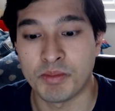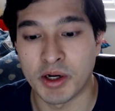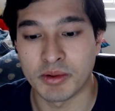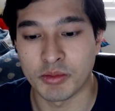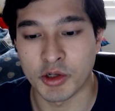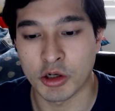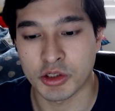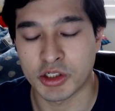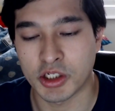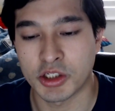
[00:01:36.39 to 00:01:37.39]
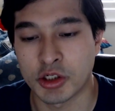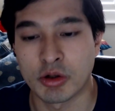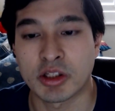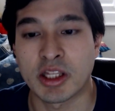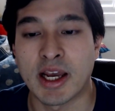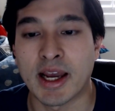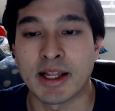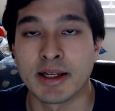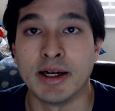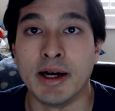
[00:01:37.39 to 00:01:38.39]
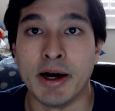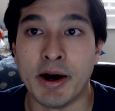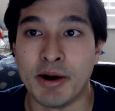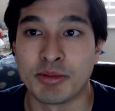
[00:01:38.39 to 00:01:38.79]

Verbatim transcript: But we also see to it that um,